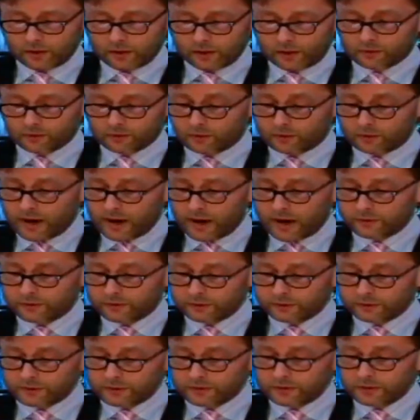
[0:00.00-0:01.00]
who,
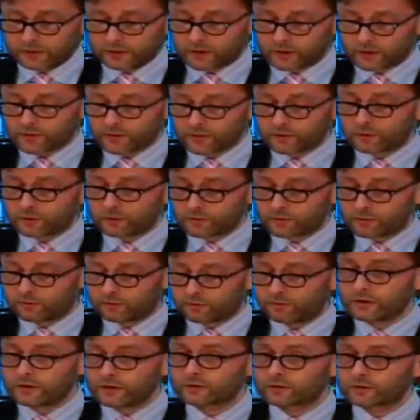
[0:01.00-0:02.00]
abetted by his
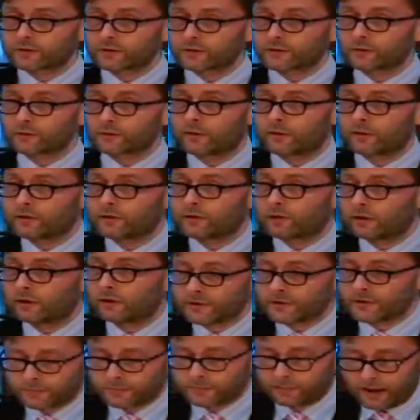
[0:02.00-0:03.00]
penitent, the Prince
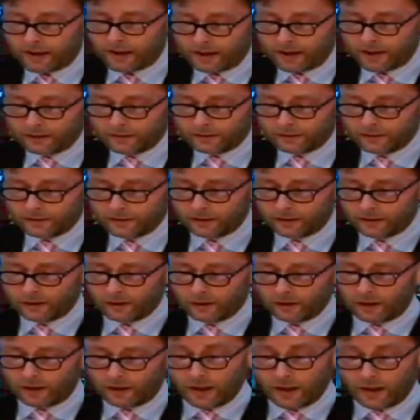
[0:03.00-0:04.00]
of Éboli,
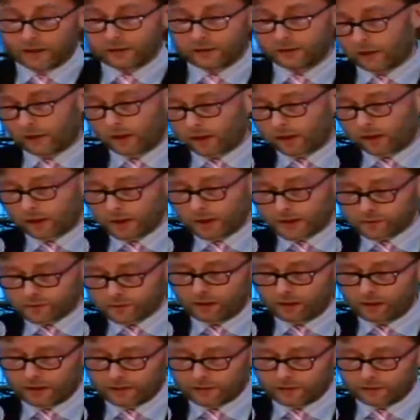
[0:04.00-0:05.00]
Luis Gómez
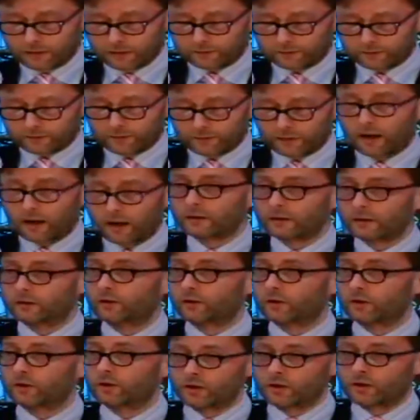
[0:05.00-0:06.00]
de Silva,
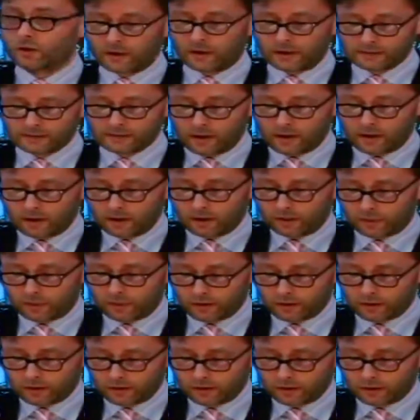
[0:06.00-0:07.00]
made
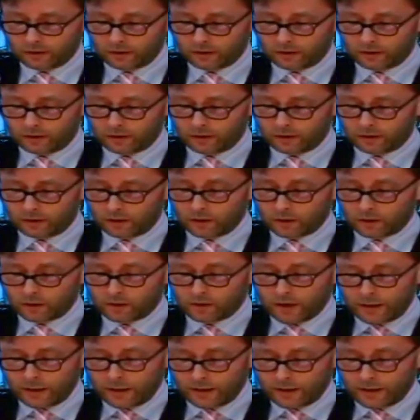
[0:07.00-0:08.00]
himself the Jesuit
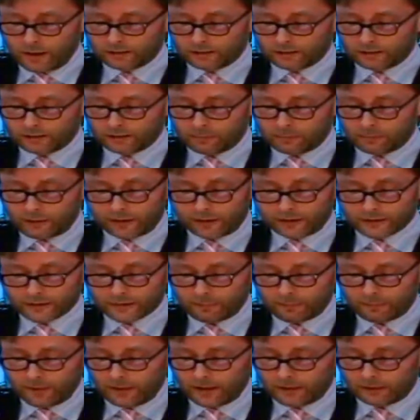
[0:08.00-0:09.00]
harbinger
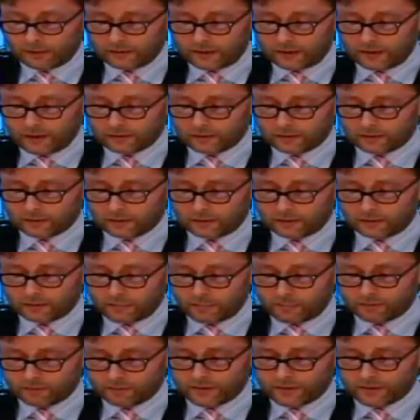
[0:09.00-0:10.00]
of the
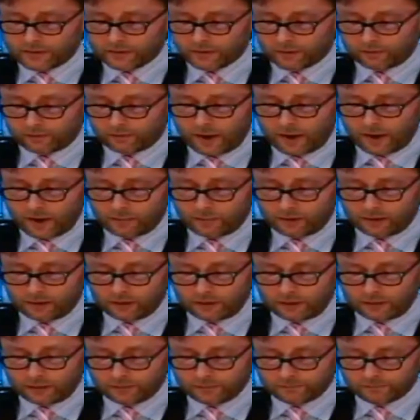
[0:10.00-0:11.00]
Iberian policy
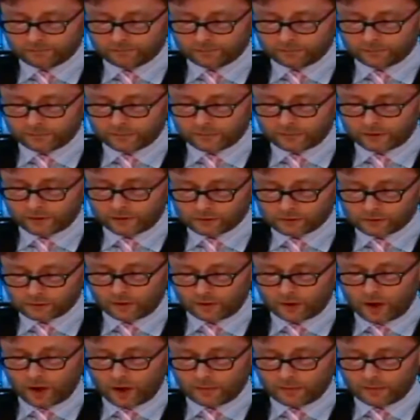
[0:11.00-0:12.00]
of blood
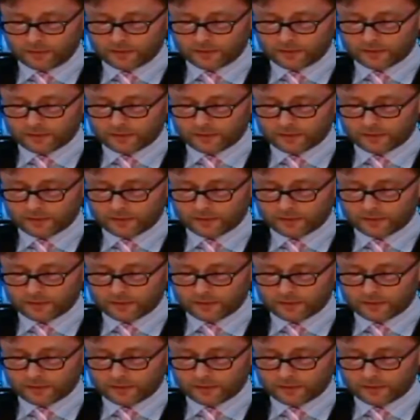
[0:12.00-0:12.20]
purity.